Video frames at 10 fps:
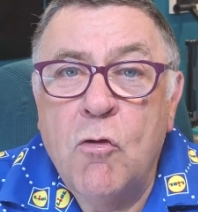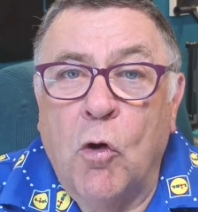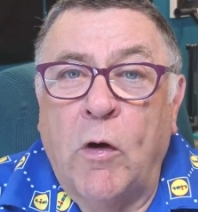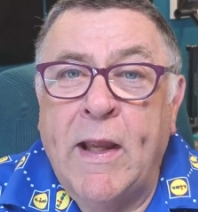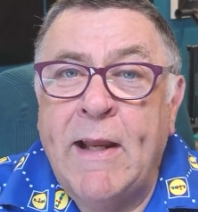
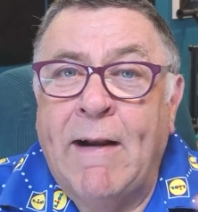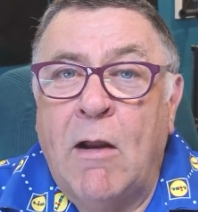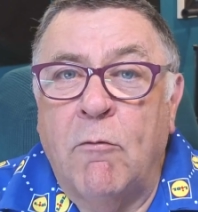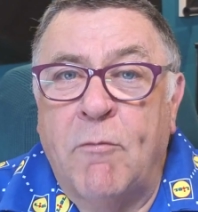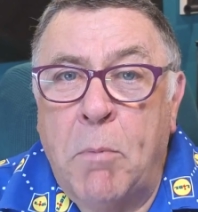So keep your
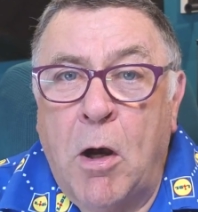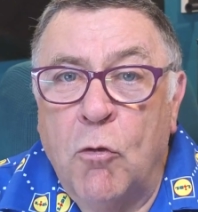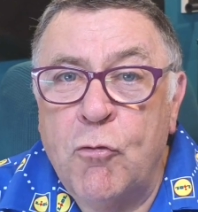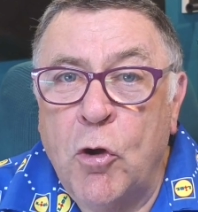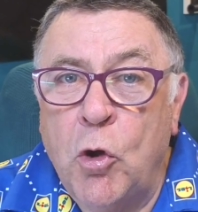eye out for
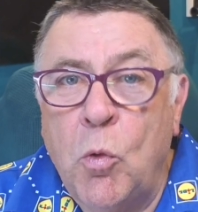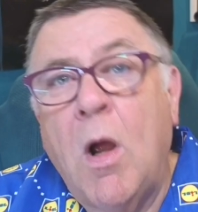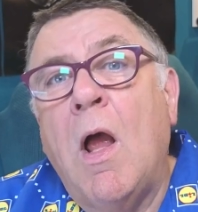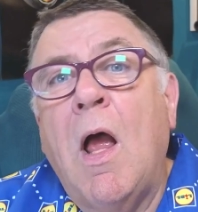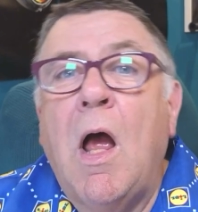part two.